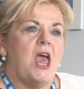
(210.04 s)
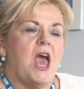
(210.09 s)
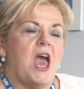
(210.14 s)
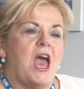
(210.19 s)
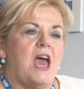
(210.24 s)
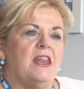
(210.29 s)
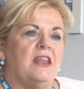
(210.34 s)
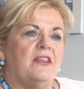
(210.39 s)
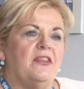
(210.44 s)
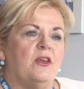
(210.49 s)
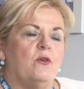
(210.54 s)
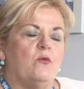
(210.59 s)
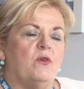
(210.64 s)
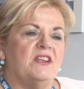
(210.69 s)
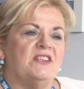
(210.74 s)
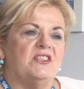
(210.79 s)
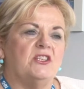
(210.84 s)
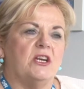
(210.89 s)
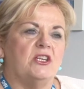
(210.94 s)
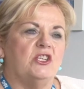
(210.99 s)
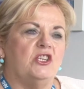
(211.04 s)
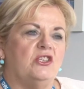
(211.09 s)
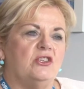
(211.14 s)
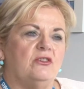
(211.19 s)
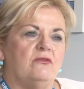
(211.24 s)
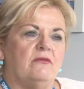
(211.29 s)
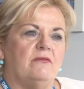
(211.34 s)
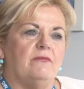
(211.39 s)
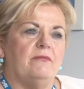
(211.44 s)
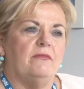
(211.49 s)
And I think when I started
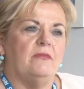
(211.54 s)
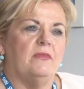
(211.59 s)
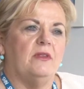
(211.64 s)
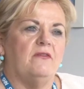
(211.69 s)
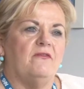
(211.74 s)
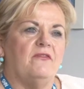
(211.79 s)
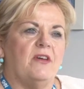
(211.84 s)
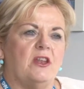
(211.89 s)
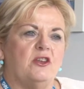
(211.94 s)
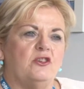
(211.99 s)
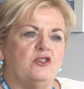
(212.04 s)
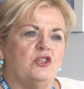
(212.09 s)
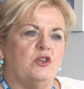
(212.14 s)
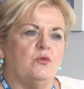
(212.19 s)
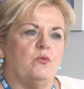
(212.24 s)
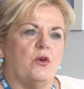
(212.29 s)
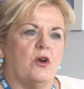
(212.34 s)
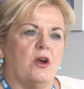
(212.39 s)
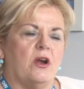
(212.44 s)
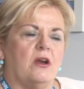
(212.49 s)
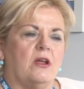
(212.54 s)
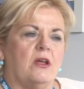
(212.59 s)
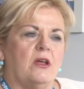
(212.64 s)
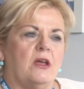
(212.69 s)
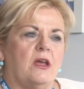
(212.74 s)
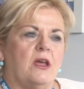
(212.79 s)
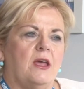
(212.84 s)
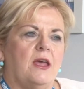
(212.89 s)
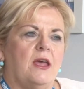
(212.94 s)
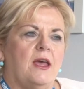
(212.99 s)
doing the voluntary work,
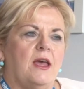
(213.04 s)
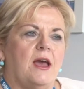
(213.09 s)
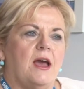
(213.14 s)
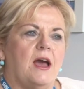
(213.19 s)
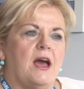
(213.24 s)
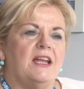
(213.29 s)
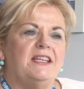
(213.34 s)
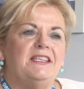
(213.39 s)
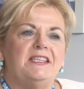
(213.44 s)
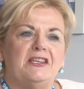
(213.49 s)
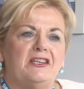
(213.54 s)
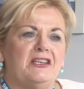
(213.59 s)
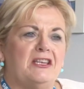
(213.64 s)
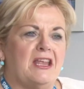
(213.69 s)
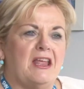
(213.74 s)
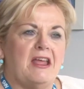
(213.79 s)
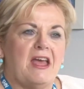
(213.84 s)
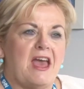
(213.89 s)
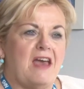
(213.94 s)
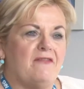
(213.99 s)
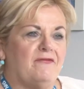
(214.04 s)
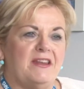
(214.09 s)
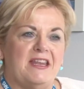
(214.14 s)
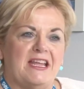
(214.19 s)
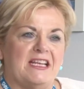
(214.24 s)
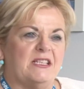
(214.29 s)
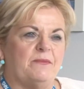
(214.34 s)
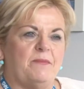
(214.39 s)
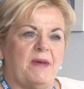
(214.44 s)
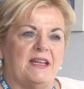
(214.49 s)
I didn't have an
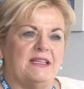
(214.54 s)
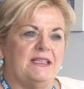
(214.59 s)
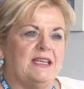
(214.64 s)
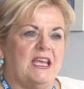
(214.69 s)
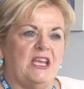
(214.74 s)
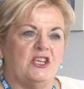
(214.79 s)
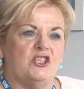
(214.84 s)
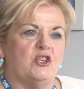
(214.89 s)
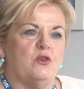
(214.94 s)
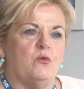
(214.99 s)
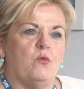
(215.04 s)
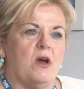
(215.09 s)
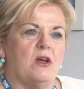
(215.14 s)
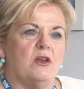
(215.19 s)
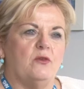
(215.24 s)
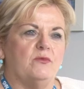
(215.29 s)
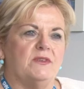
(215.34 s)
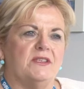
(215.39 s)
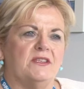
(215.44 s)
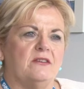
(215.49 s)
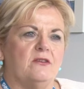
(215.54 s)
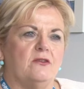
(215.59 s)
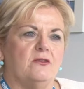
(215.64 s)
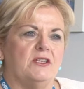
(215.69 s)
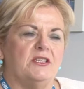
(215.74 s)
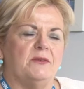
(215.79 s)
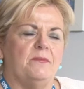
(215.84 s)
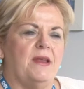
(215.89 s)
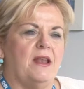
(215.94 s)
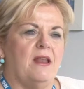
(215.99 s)
expectation of what it was going
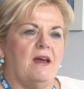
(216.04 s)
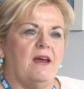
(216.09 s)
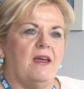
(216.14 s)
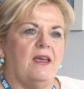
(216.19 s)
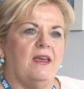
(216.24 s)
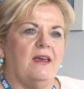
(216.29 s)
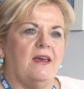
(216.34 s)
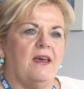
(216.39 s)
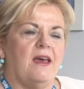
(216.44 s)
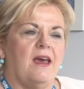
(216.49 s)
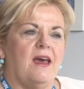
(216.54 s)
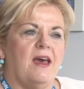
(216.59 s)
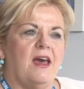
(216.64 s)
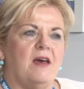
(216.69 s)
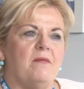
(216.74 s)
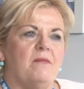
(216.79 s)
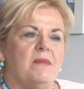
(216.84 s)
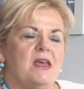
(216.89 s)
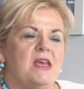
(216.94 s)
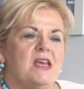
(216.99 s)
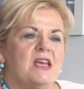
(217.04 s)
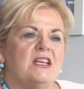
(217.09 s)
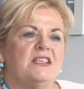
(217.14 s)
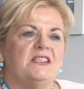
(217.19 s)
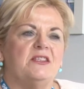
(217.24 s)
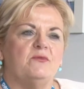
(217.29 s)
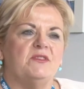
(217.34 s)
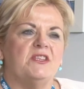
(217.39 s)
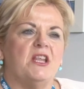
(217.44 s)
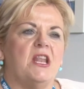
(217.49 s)
to be like, because
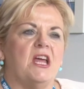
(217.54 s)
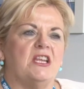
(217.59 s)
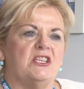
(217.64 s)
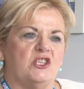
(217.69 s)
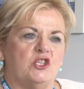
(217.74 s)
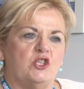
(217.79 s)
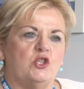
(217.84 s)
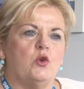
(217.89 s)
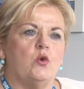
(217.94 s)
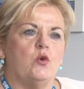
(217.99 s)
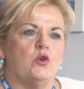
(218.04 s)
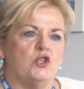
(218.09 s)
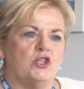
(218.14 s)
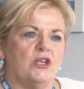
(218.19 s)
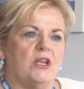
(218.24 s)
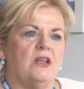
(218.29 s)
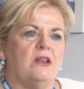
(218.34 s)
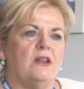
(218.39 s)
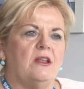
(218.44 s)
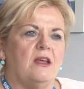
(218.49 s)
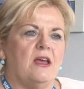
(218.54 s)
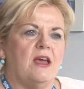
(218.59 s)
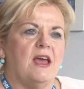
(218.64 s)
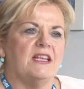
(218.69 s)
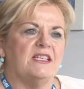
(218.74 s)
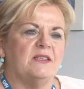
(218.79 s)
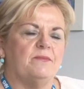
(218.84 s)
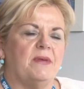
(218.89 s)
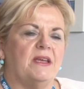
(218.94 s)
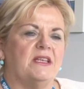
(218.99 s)
there was a lot of social
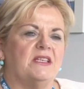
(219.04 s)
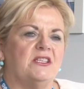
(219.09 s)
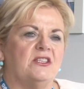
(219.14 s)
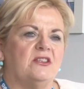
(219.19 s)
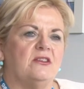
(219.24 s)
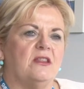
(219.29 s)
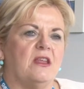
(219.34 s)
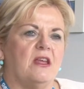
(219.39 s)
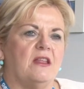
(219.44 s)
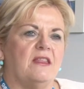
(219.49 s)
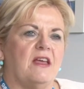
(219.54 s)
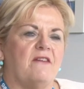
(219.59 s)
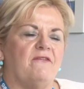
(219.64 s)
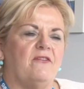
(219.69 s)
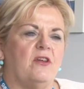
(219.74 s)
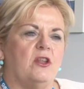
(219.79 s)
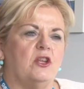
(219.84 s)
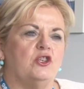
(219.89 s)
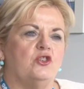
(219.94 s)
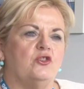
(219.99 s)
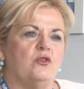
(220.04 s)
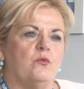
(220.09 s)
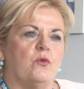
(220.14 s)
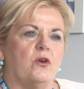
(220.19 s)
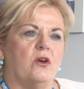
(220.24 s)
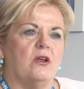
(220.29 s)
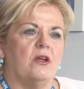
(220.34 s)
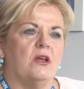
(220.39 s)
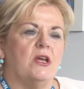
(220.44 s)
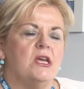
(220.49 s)
aspects to that voluntary
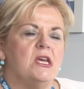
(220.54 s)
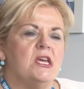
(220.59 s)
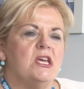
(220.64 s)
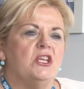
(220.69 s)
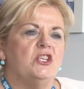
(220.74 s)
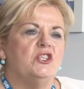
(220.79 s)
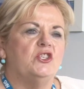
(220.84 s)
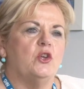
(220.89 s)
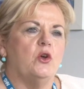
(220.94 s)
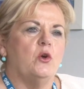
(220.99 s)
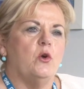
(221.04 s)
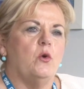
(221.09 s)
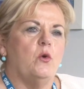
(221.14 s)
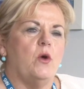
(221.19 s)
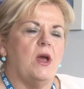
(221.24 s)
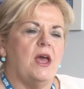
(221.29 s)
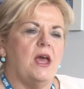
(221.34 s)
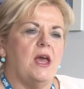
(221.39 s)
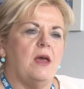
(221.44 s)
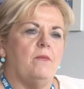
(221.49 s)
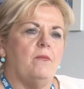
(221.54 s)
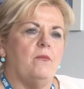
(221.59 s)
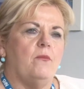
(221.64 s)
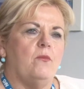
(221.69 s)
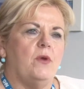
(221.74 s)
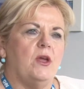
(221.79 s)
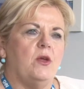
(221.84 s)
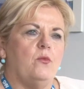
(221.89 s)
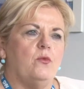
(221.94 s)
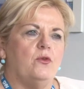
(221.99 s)
work. So
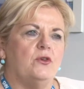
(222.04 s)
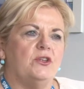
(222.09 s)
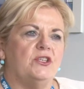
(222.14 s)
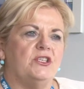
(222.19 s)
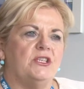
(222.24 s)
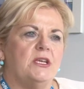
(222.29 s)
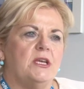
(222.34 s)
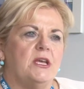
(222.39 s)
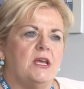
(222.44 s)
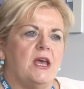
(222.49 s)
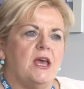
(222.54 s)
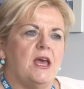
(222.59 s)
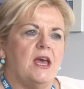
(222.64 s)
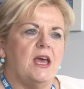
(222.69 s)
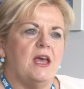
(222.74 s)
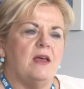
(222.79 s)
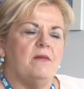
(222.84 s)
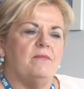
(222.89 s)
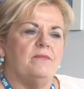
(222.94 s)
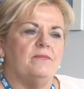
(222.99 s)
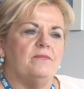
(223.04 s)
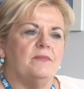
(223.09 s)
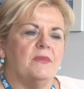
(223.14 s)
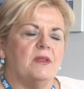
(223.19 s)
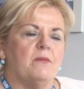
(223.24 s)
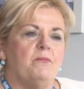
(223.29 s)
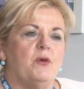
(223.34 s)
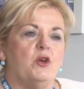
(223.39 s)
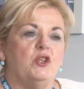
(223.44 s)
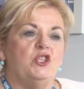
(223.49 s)
we would
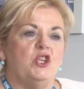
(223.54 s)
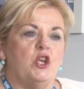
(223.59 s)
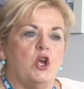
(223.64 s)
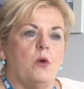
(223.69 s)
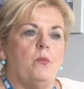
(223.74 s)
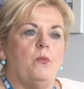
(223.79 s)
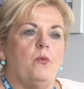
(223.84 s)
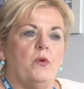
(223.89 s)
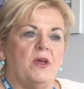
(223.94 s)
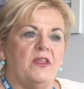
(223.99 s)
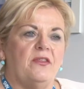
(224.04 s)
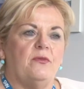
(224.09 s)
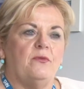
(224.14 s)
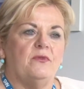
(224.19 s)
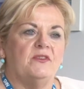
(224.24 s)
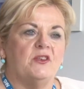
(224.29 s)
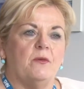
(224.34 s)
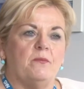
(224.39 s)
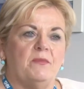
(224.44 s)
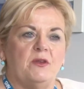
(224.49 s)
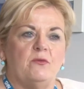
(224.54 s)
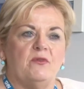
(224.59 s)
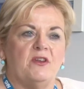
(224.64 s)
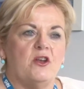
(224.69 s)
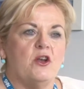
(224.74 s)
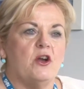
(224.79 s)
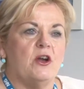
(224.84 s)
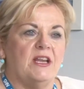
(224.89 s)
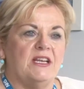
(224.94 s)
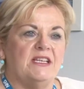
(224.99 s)
buddy up with somebody with a
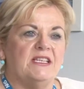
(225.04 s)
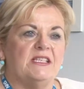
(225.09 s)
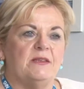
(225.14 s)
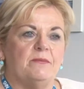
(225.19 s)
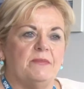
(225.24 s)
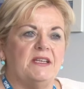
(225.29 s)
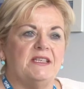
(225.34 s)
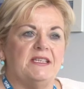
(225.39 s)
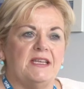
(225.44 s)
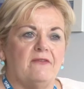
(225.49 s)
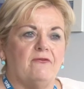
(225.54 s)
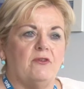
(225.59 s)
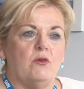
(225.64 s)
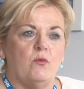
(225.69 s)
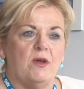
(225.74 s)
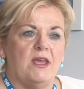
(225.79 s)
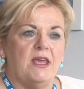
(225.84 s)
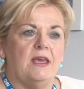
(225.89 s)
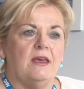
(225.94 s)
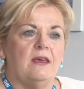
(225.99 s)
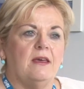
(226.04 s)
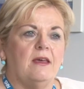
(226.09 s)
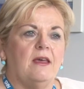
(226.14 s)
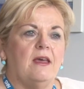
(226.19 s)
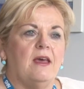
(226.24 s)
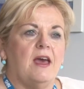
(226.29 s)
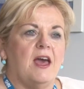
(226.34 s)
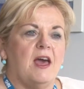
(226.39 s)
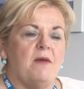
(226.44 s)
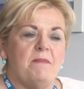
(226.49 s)
learning disability every week
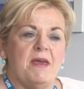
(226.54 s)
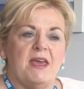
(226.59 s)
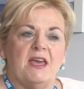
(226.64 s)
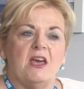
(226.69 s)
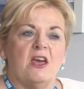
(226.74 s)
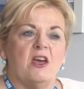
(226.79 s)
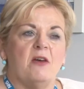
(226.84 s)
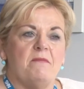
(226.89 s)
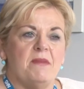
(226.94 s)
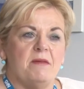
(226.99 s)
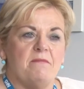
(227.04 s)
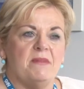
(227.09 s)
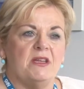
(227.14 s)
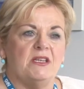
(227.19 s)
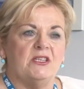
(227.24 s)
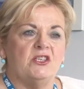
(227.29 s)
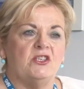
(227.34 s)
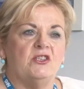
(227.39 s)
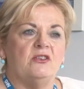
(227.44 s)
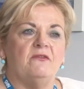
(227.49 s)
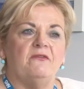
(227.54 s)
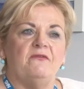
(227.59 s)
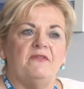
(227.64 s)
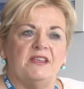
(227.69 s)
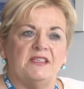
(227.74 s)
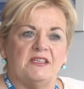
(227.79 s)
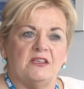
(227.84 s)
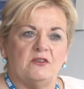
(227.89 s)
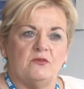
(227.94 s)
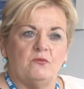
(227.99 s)
and make a commitment to
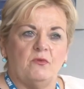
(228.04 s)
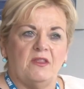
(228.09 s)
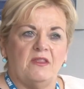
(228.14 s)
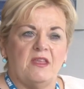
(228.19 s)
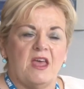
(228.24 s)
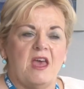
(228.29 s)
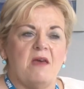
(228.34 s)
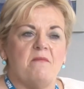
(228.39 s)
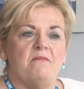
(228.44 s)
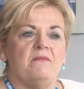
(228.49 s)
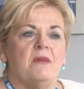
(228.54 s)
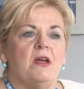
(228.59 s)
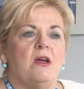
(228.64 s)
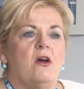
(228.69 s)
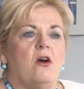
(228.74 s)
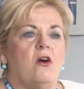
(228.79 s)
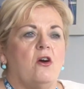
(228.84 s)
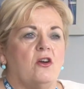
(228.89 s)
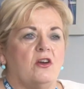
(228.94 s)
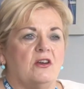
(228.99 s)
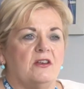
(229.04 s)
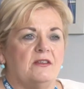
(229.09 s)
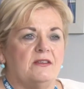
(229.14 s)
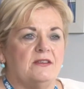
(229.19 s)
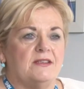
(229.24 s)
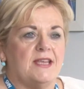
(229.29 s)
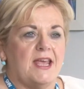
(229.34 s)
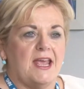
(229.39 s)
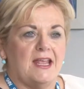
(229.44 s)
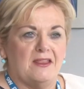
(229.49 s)
visit with them, or
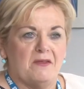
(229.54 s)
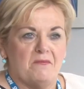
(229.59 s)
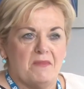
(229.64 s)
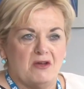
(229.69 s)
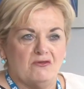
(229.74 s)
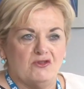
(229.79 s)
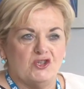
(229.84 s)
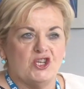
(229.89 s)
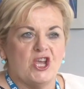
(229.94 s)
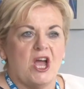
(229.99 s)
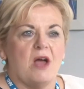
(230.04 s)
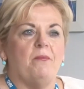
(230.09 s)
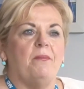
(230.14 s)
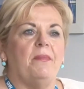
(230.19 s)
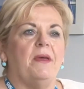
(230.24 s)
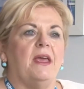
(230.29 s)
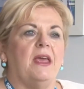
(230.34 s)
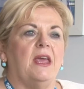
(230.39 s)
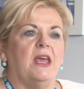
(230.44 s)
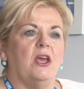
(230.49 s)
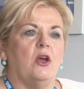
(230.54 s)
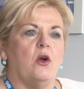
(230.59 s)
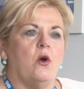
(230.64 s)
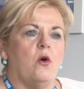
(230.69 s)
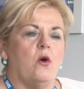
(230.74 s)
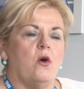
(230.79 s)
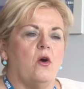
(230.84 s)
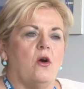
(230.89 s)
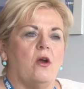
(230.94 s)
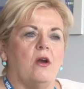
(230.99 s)
take them out shopping,
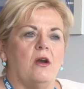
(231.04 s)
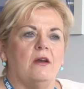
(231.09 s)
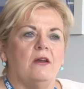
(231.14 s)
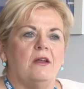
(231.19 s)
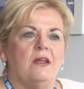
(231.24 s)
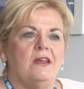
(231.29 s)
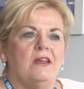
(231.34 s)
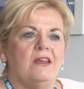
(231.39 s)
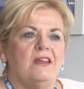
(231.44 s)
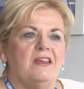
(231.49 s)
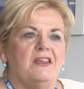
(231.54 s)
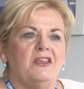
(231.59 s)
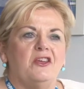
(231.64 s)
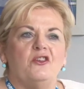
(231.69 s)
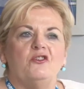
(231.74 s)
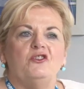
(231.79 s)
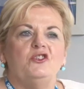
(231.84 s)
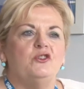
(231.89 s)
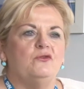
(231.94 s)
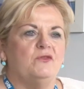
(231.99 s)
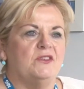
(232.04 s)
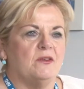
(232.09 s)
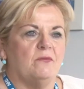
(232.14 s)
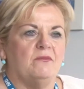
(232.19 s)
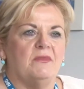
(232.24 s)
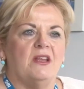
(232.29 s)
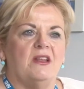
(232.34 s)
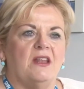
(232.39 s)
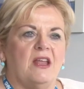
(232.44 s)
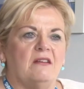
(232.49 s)
or do
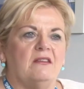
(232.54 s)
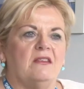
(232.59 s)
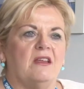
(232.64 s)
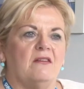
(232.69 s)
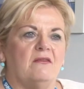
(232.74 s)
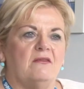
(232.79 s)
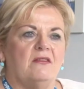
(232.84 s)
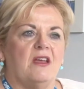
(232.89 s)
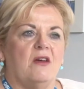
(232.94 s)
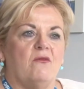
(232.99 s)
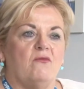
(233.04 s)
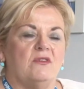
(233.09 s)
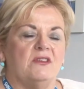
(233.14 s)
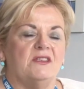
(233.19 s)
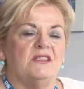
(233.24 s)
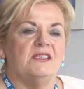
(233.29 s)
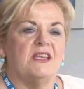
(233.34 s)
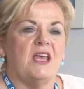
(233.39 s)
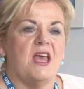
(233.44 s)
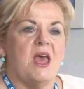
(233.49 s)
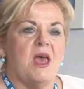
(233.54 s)
something that was